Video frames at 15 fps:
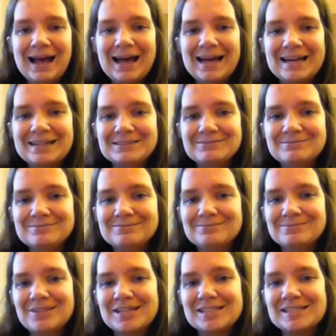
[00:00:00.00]
Hi,
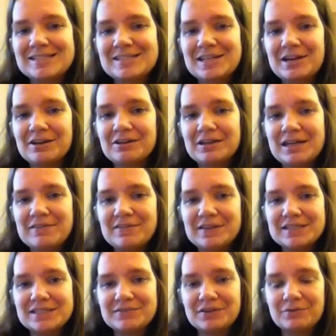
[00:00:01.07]
this is Sarah
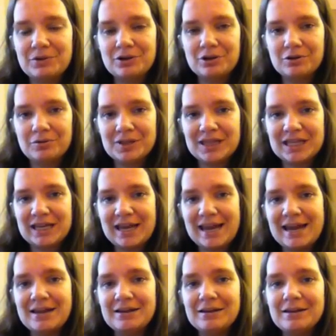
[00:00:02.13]
Levis from Girl with the
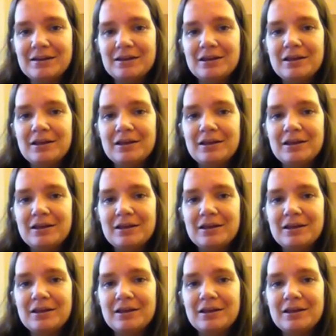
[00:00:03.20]
Cane,